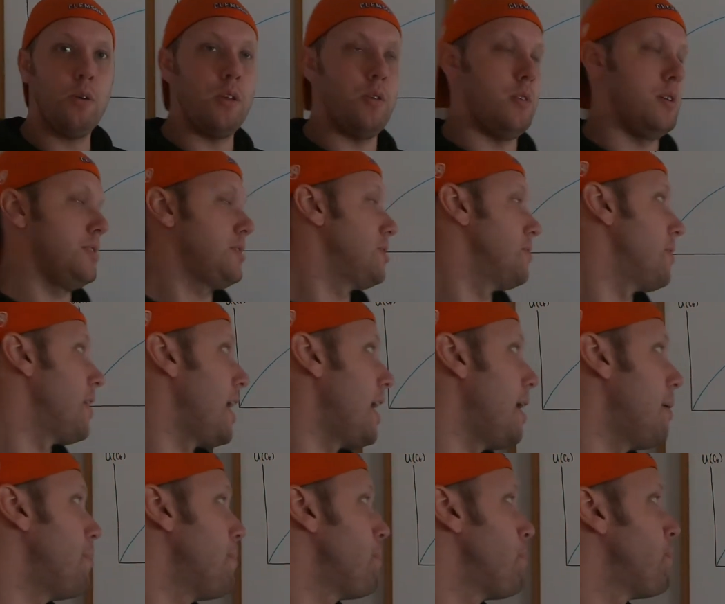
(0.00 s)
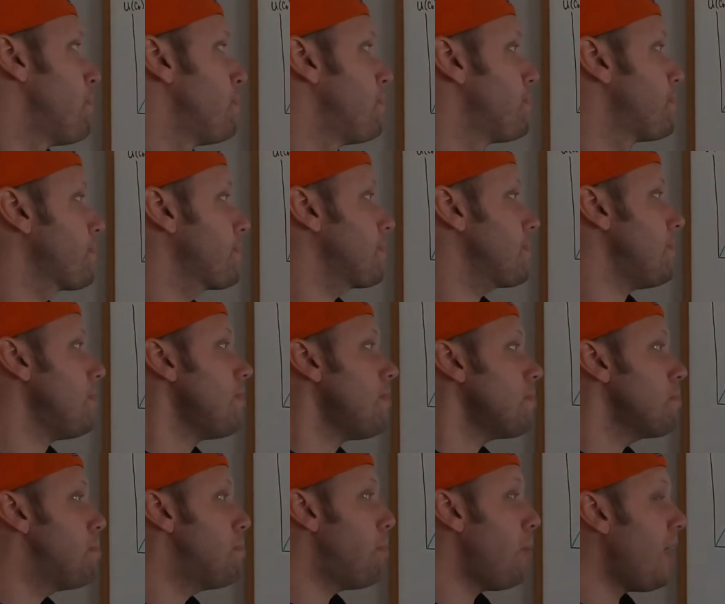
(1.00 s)
units of that.
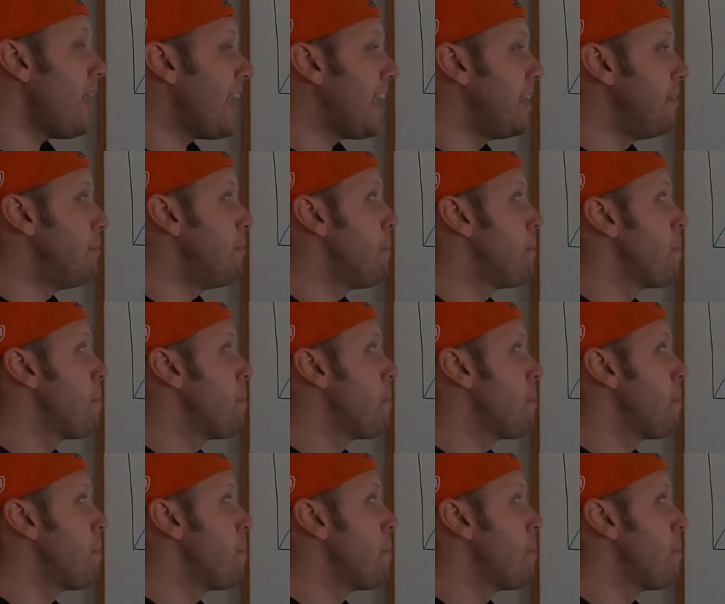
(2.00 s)
But